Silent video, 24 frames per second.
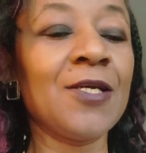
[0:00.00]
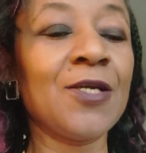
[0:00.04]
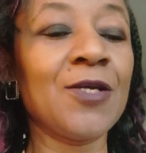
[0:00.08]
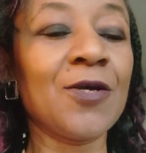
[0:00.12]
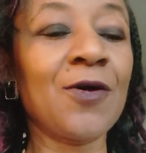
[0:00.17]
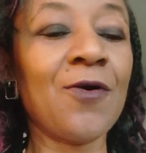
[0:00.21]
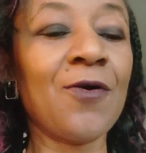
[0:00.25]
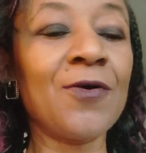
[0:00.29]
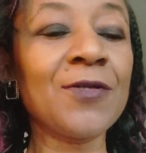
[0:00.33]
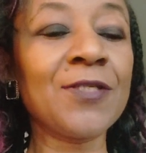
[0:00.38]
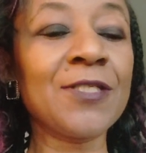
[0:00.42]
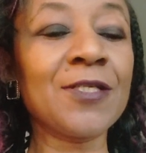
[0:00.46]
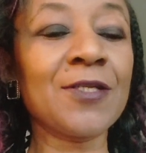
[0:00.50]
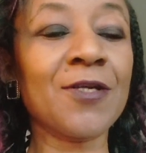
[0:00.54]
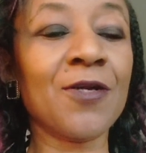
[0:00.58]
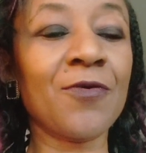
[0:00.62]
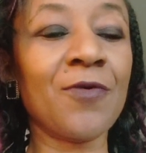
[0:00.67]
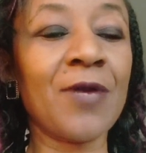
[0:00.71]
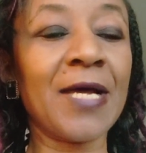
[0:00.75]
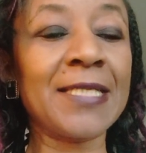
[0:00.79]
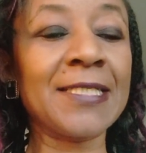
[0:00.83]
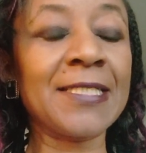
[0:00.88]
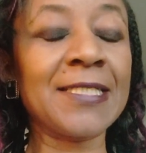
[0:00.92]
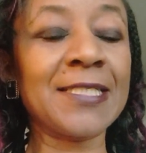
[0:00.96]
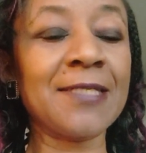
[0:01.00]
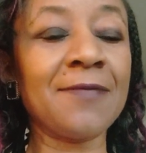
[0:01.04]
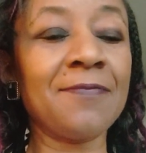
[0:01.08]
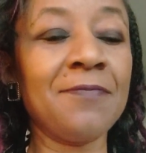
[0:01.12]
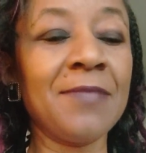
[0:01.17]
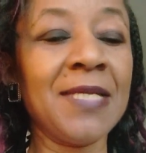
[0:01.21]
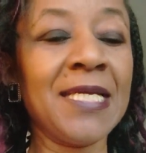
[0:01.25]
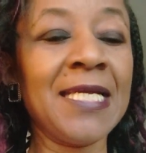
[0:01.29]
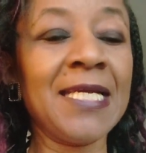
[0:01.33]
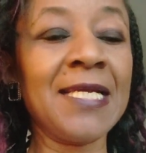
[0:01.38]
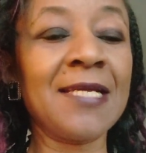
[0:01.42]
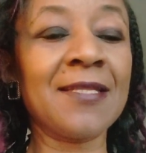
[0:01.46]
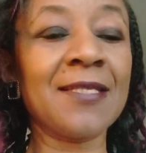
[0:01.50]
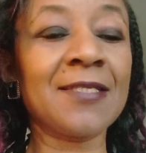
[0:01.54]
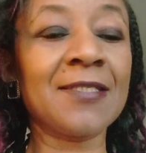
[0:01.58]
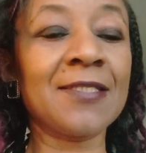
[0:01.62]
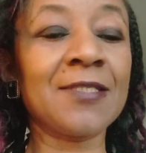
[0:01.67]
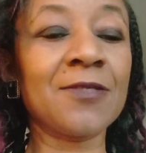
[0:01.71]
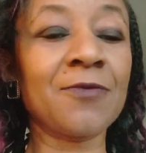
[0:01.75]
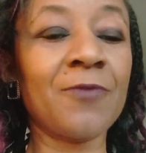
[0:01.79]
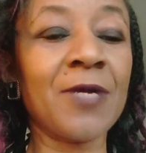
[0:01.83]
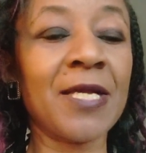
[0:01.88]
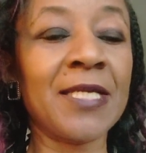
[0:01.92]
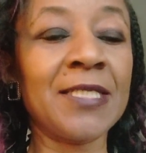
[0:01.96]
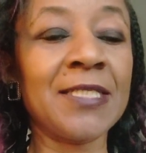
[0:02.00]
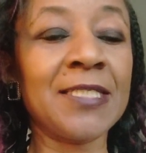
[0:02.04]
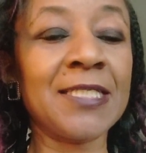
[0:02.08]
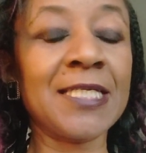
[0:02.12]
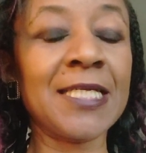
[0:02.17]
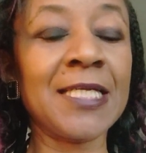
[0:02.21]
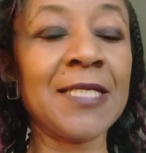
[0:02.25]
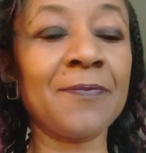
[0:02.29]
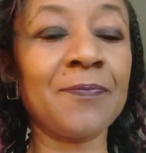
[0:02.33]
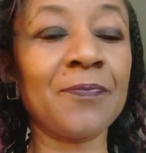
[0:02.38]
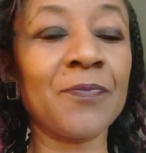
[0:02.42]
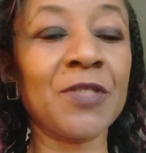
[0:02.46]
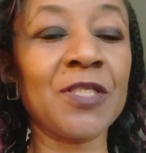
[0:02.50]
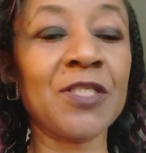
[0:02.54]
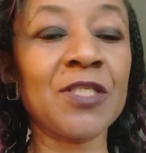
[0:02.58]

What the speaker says: God grant me the serenity